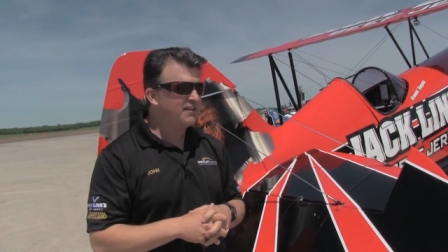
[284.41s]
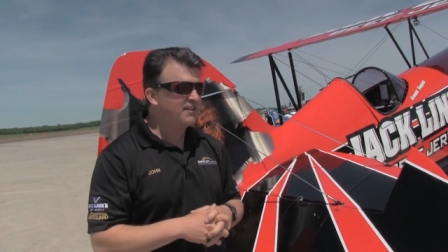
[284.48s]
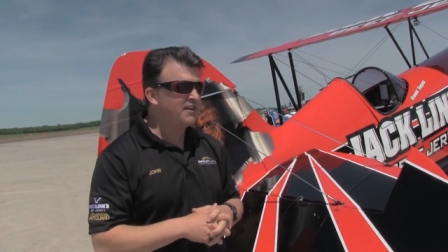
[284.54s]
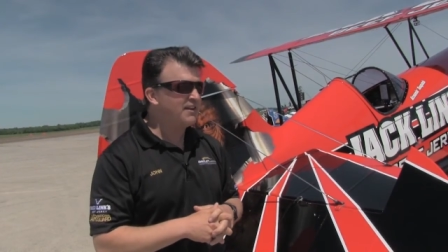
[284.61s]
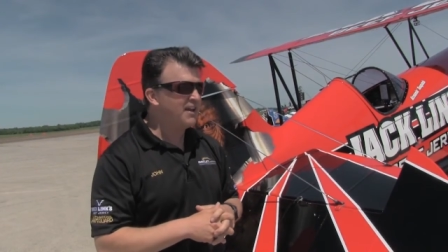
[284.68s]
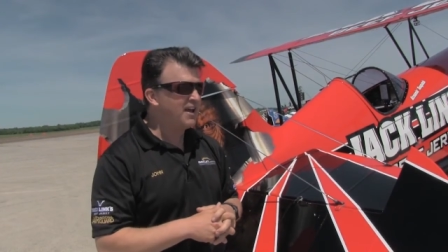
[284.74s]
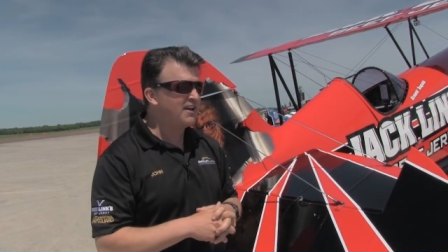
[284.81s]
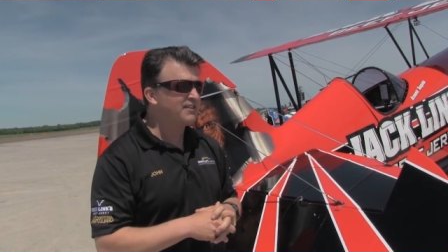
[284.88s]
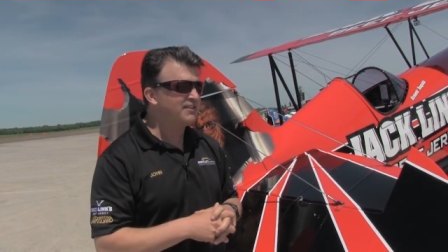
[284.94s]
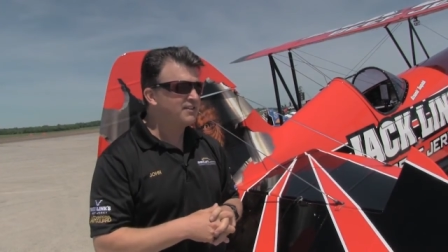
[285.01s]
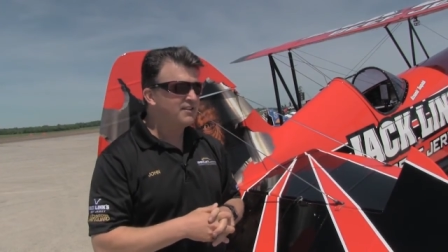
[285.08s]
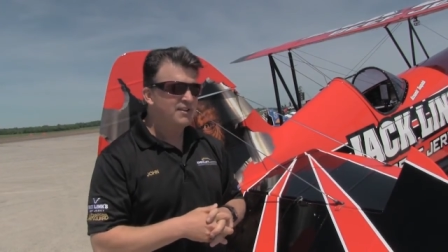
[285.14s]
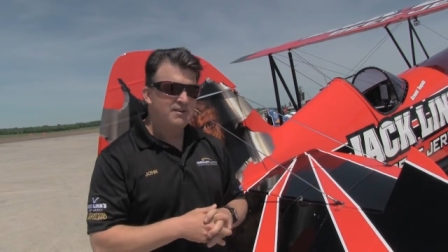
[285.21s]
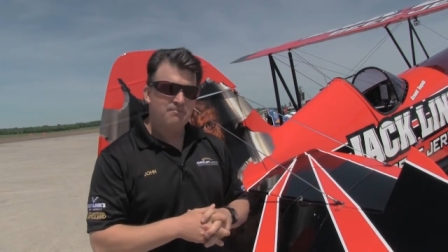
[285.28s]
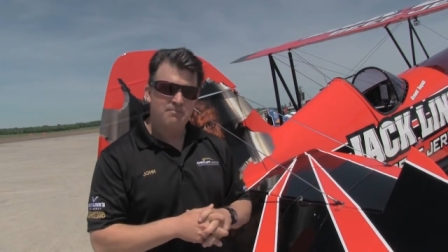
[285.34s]
that has
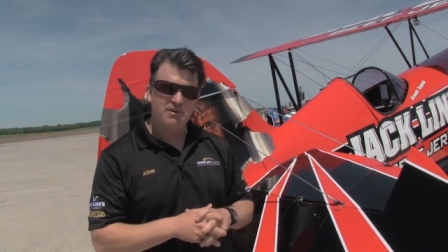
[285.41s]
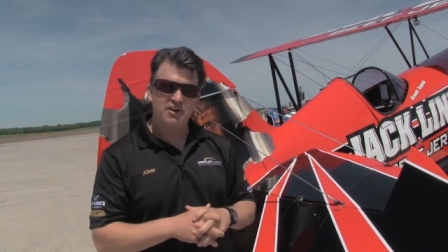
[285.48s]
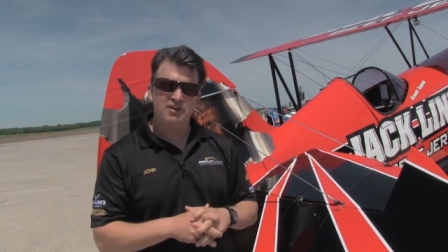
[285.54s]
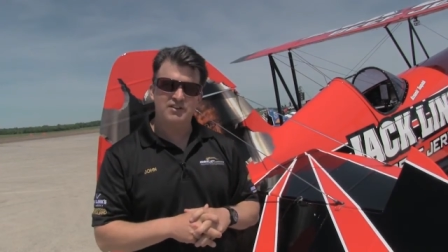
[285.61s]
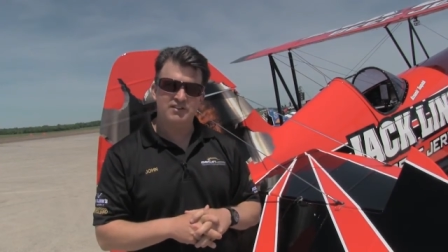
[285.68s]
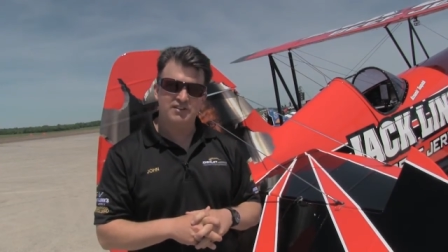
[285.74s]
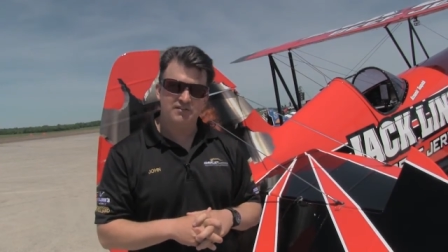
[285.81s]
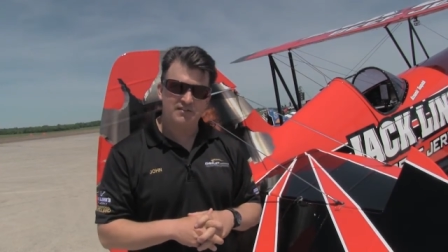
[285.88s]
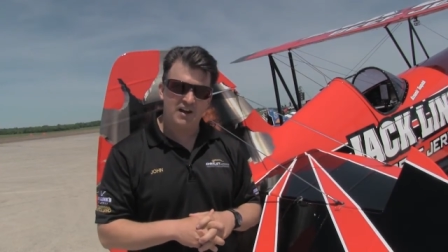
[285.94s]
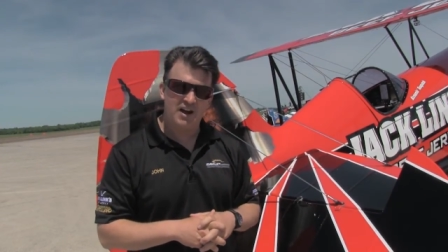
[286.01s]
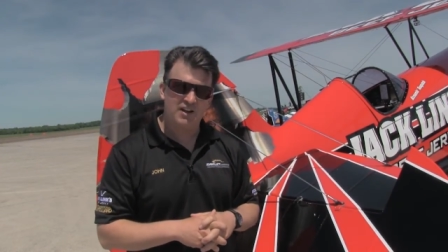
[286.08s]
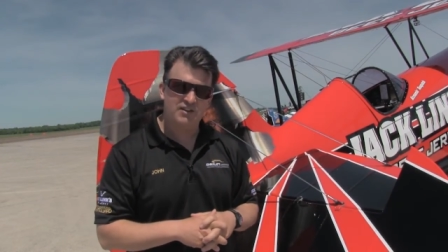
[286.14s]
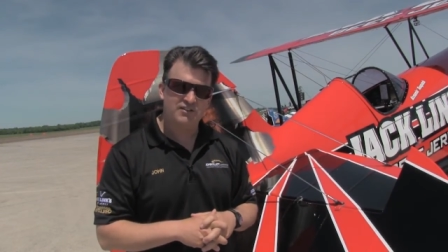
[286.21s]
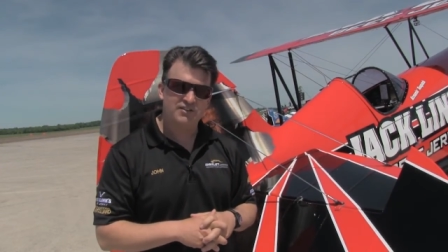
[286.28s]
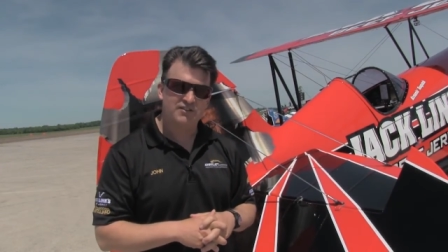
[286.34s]
millions of
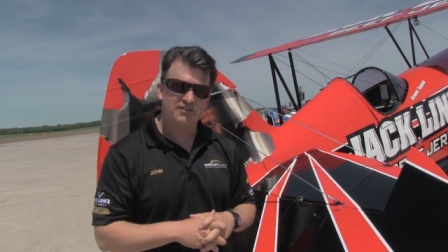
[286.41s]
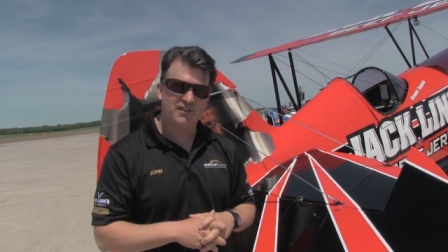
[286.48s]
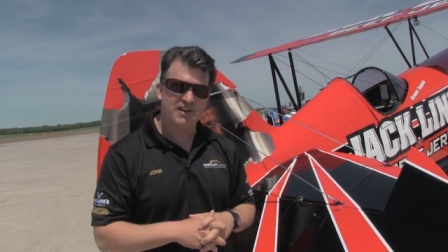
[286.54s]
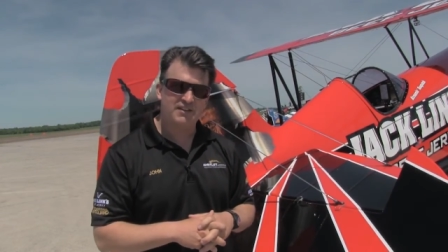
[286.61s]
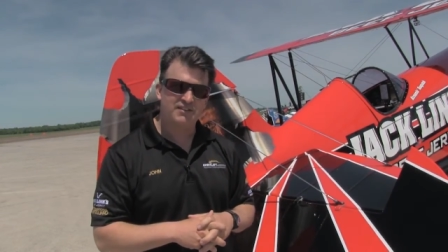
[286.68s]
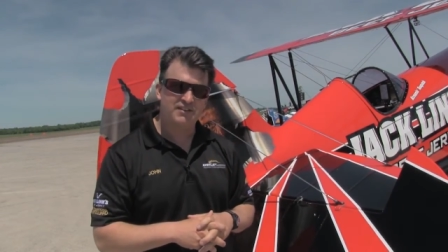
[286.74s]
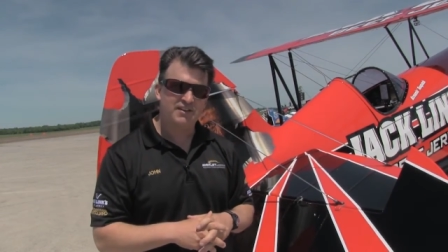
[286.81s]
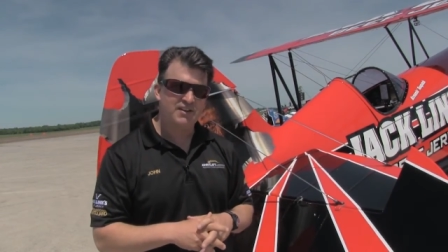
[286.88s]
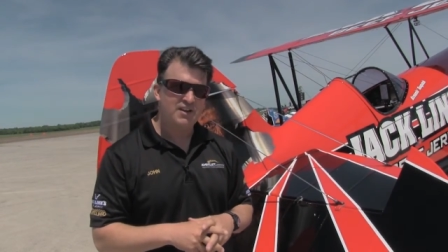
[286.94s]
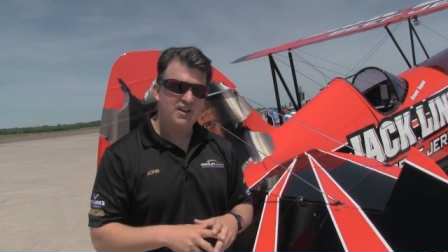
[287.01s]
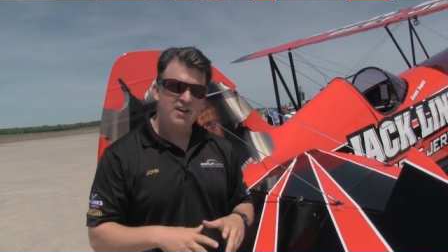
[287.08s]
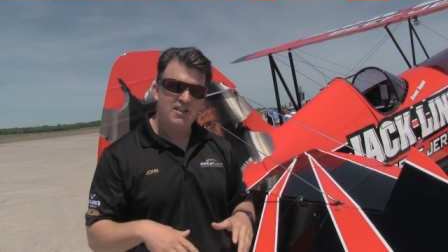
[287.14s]
dollars invested